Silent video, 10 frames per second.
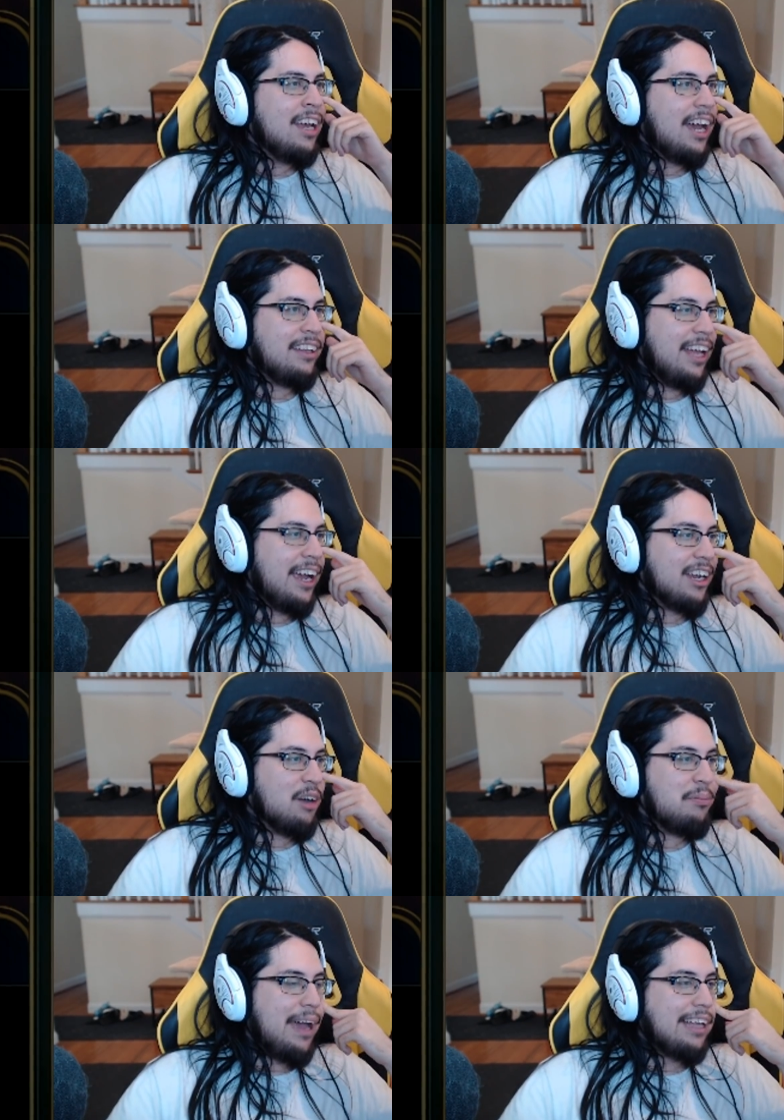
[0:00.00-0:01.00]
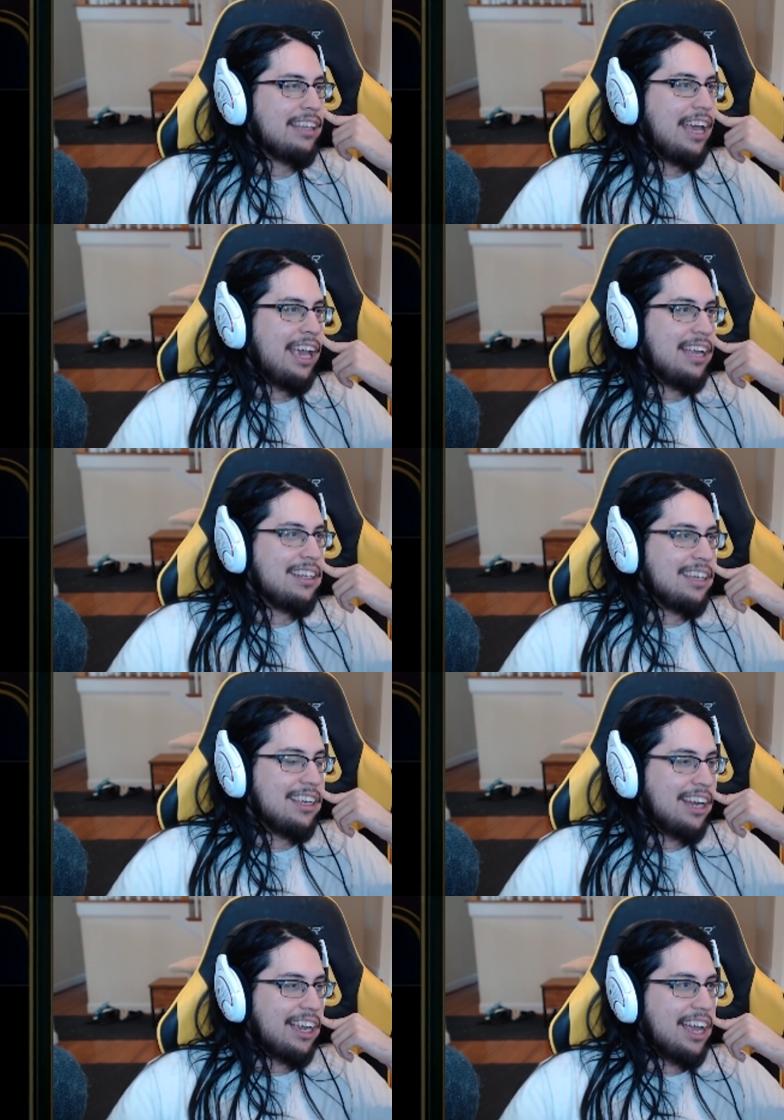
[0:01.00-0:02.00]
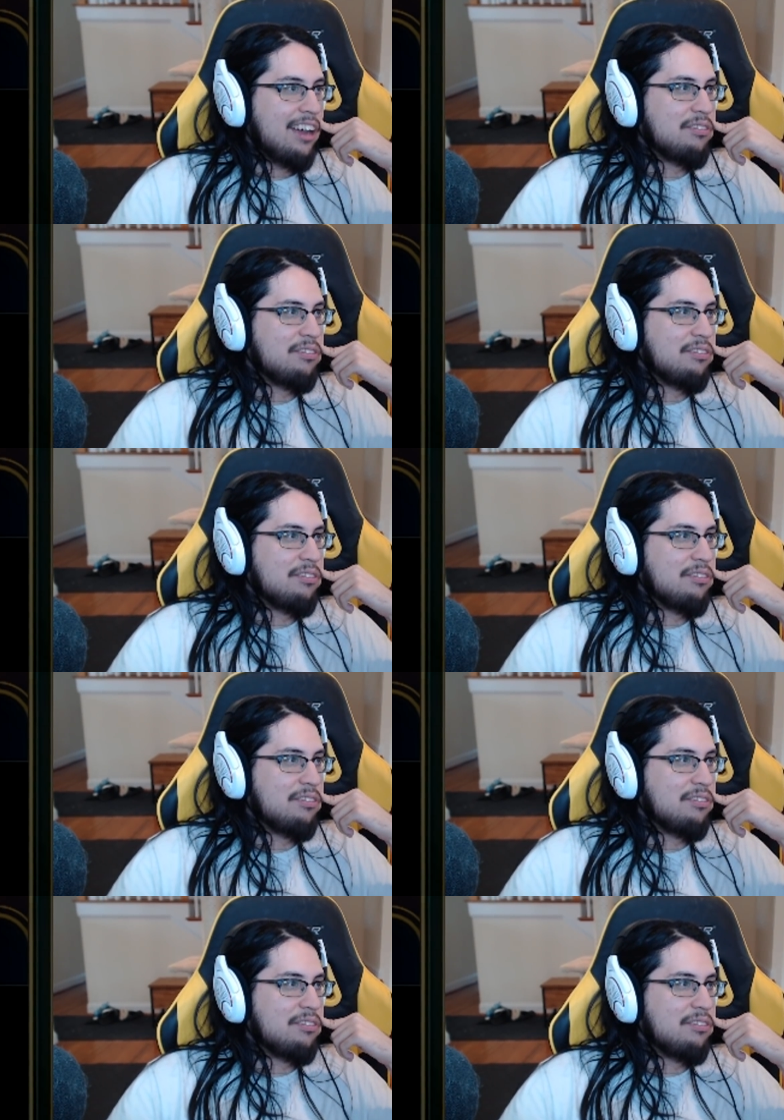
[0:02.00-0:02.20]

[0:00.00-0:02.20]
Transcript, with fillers: and then I go back to A D and I got